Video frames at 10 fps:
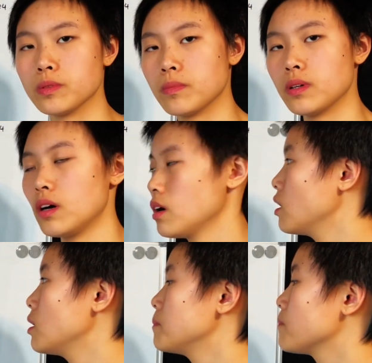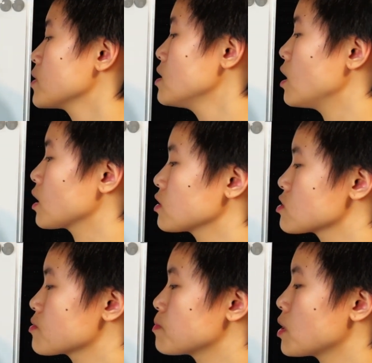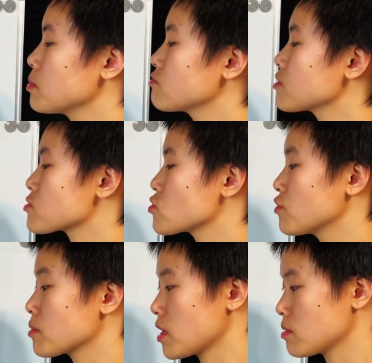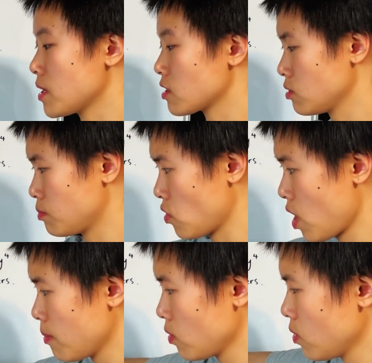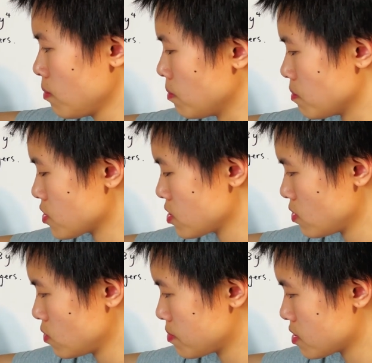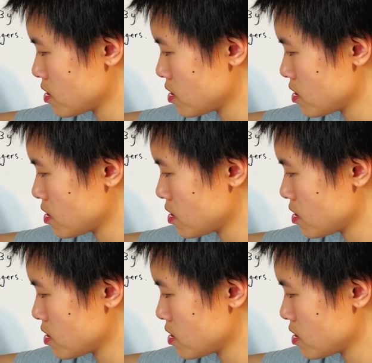problem. I got this problem from Solving Mathematical Problems,